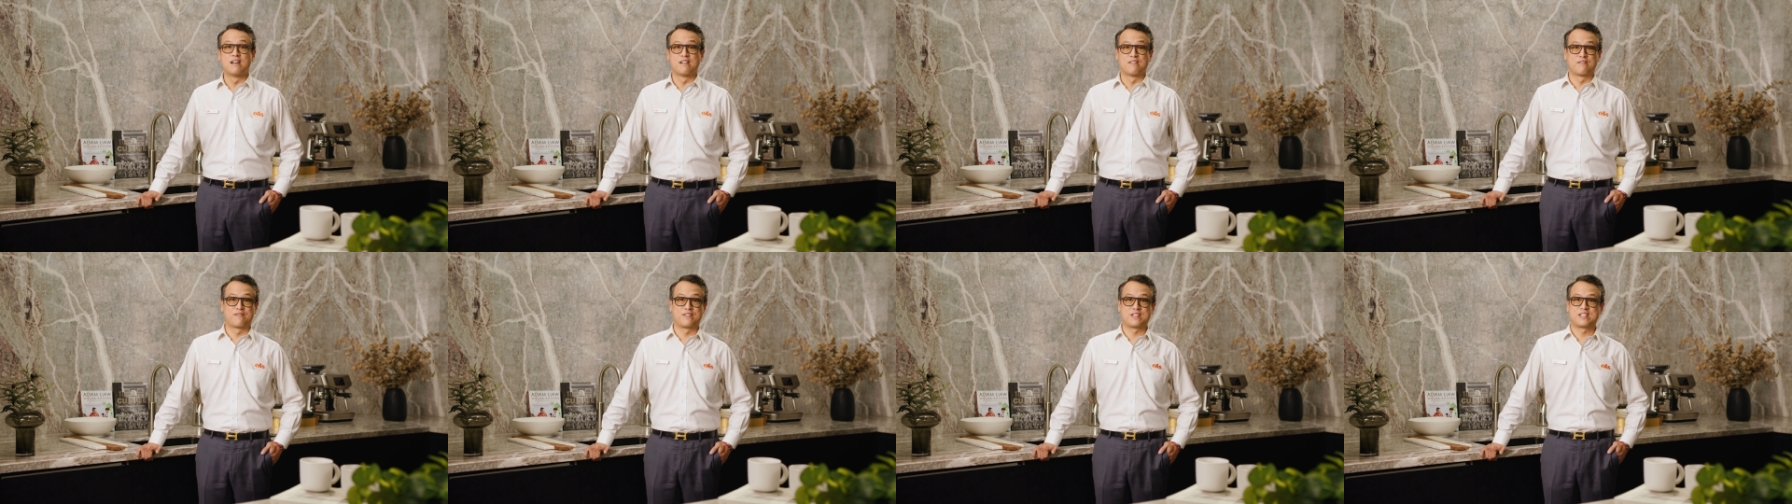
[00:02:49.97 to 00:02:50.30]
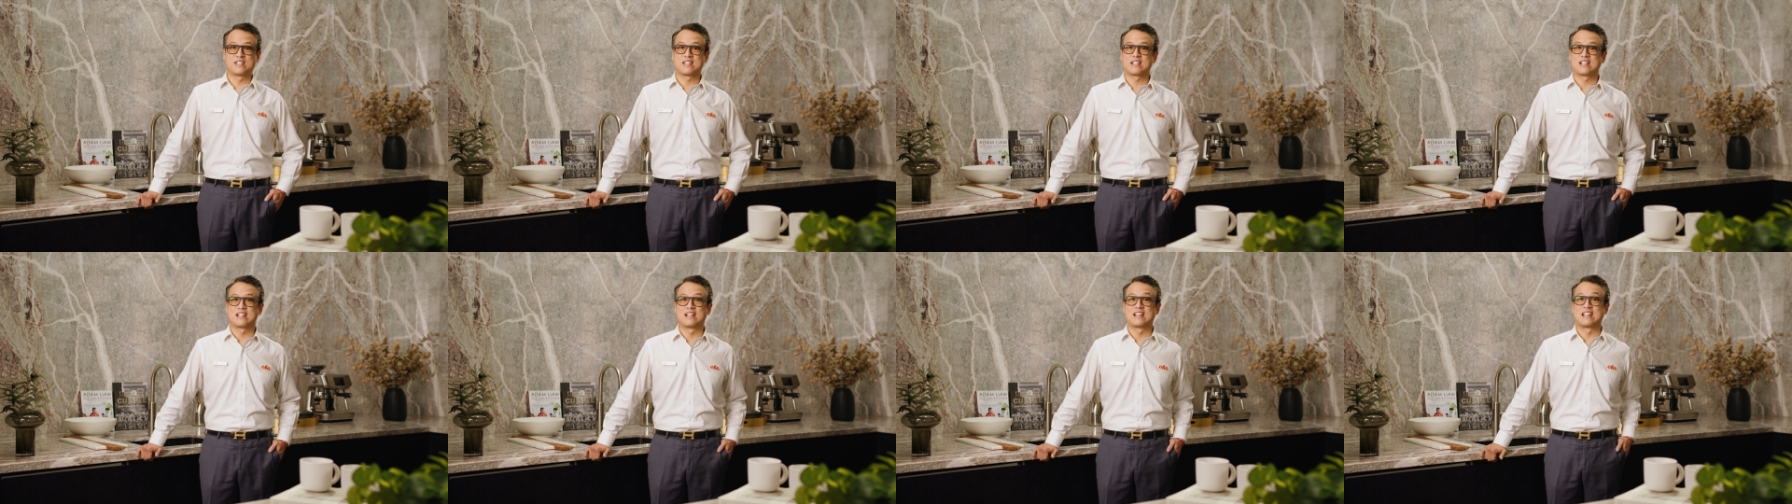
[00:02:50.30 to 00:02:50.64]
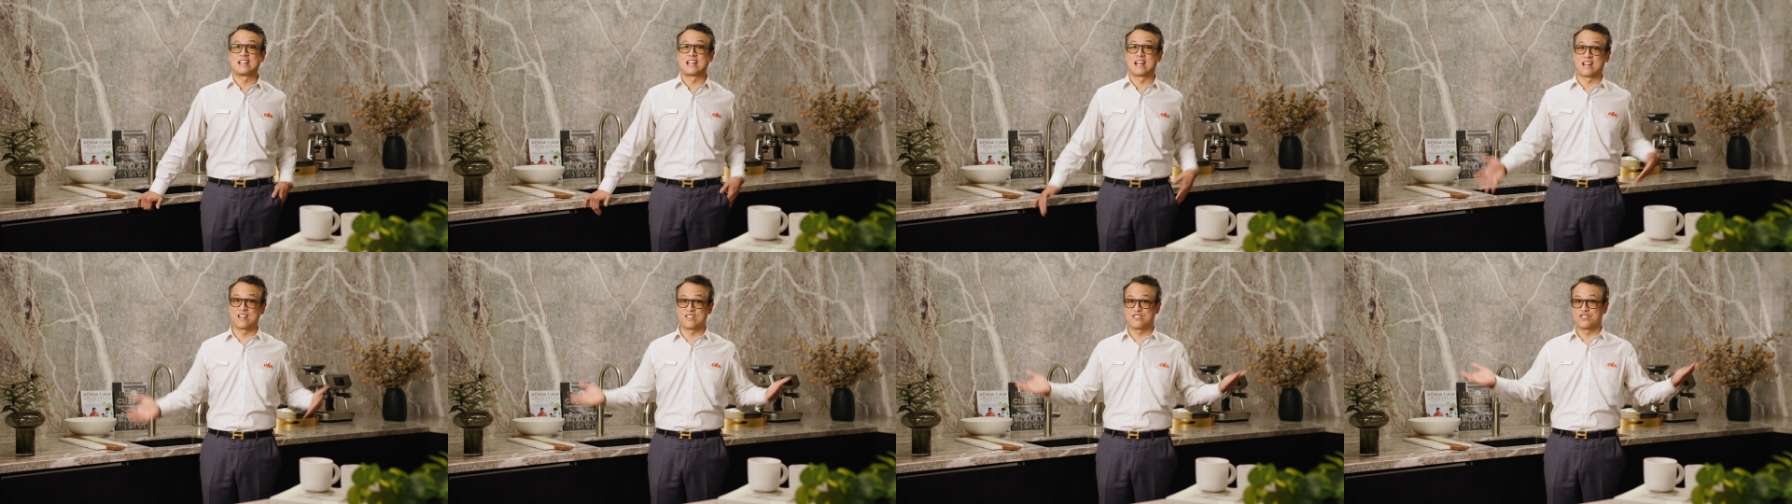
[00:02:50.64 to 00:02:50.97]
visit an
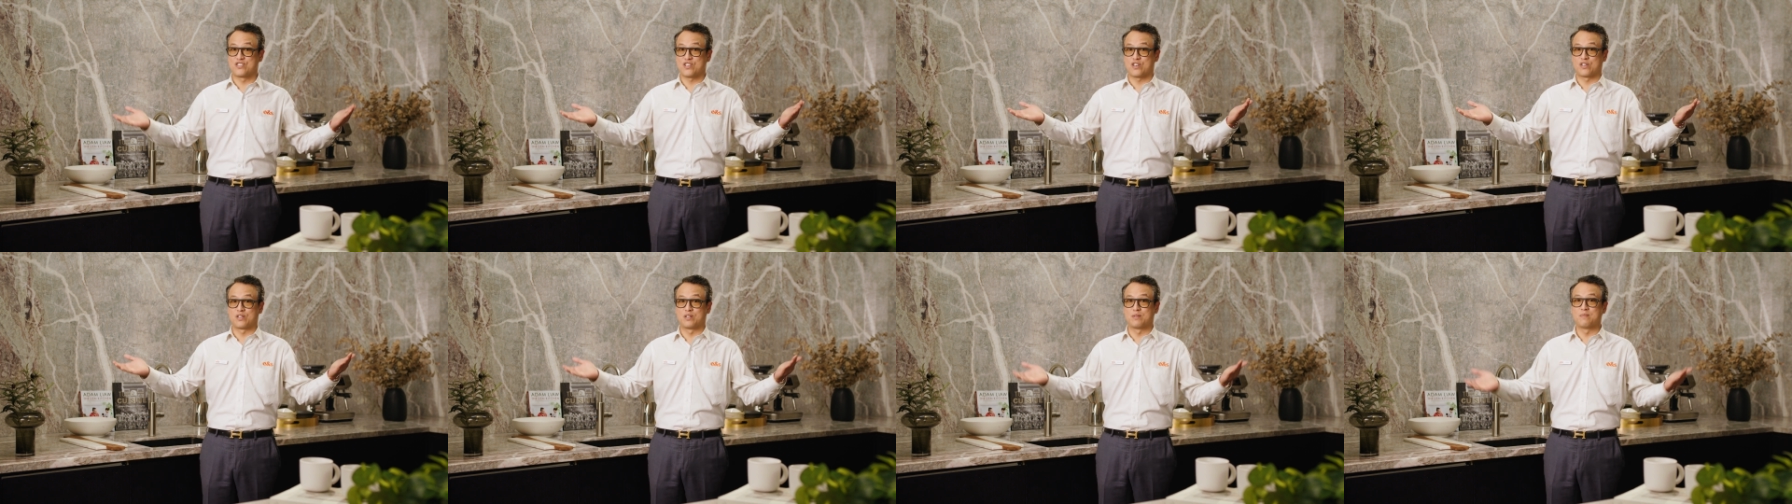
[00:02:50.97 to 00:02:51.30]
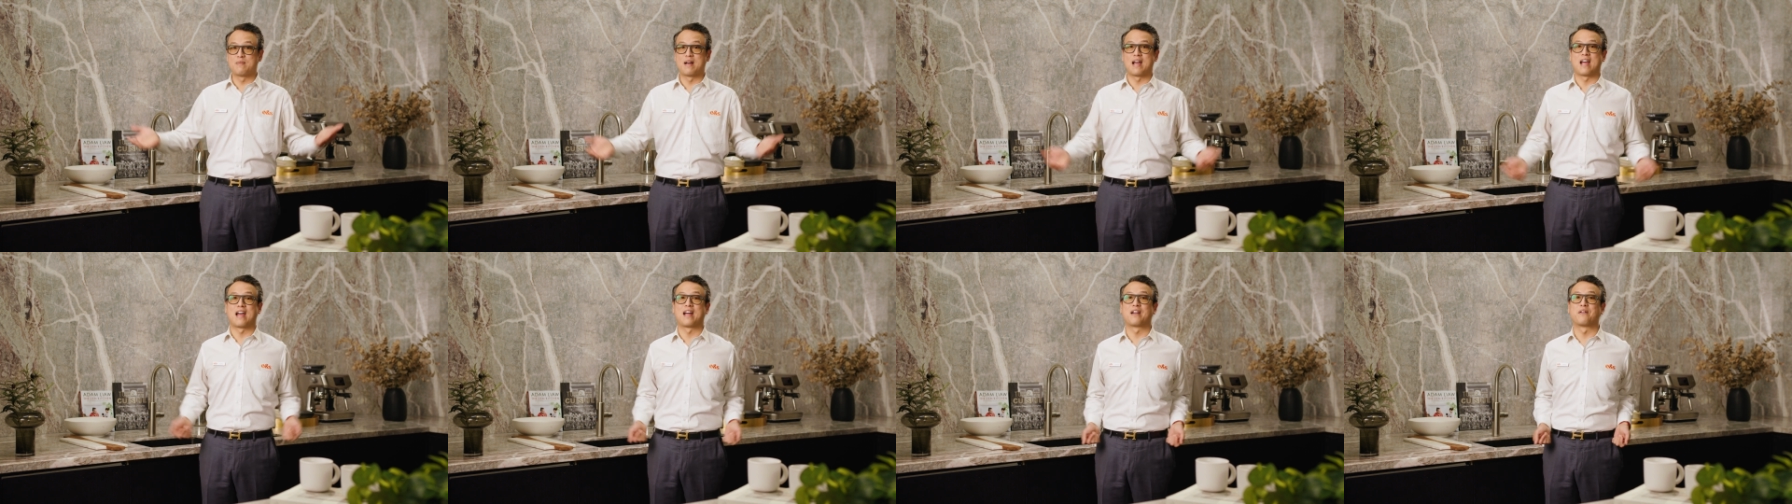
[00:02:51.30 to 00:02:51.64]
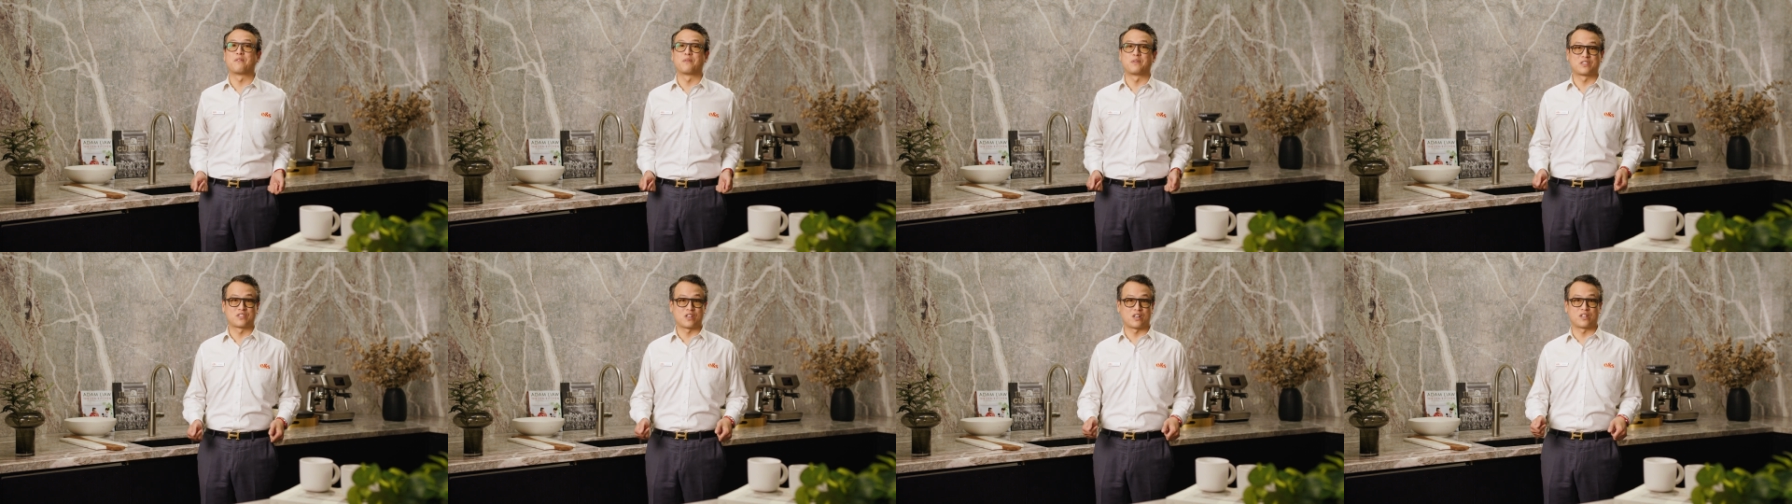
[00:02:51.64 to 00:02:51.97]
ENS showroom and
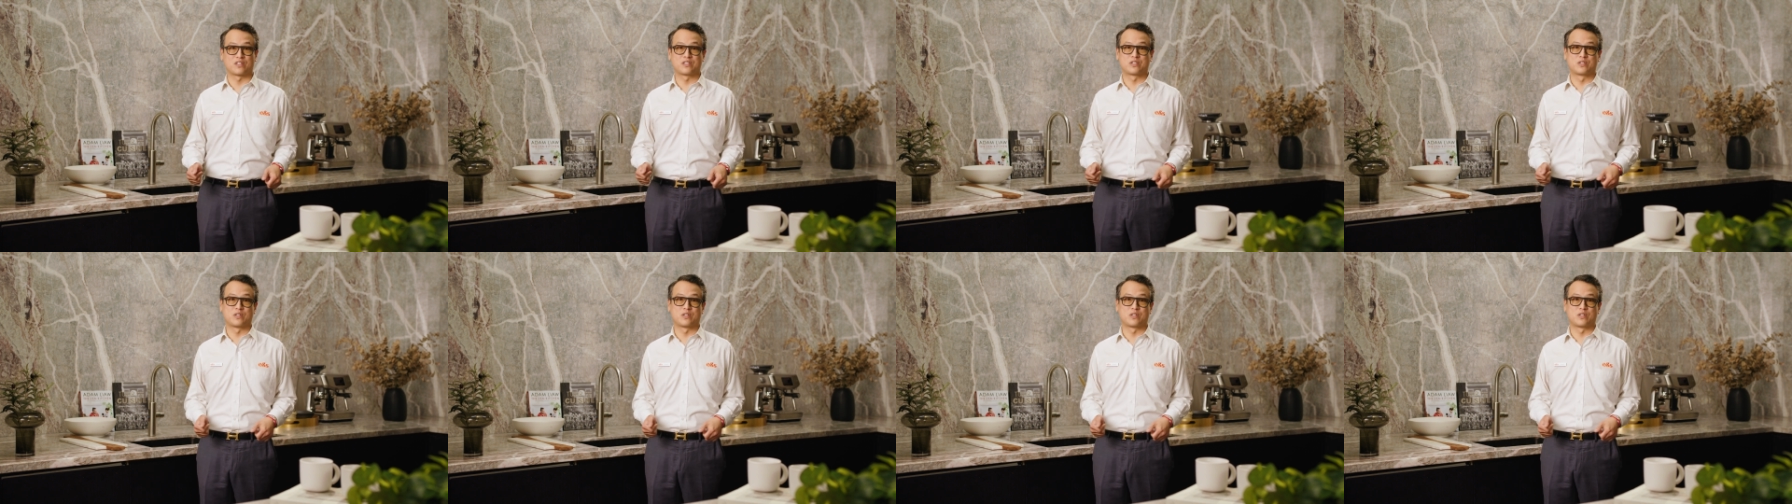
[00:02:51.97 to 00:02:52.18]
we'll talk